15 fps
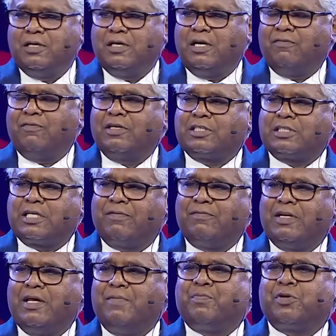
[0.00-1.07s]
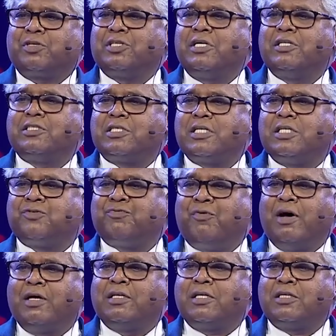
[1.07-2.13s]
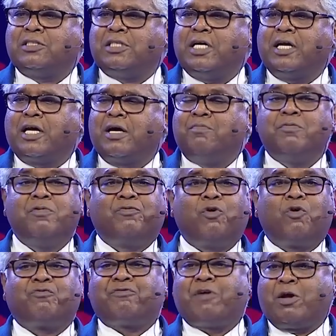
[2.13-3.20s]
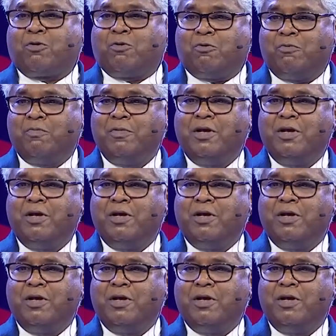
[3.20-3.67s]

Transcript: in verse seven, he presents his father Jacob before Pharaoh.